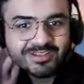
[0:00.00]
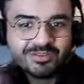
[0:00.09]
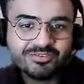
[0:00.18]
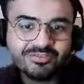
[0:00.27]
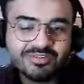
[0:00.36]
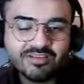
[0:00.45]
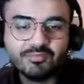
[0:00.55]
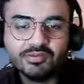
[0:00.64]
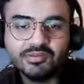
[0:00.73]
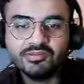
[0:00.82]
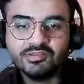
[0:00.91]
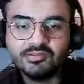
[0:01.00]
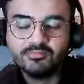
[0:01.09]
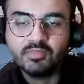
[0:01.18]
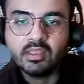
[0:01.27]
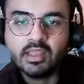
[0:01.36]
Should have been easy.
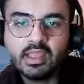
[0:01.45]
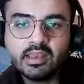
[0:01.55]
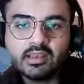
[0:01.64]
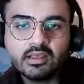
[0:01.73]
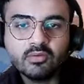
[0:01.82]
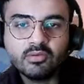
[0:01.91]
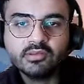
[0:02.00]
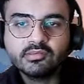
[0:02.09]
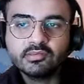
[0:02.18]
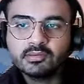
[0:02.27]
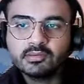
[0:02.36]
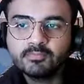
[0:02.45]
Anyhow, let's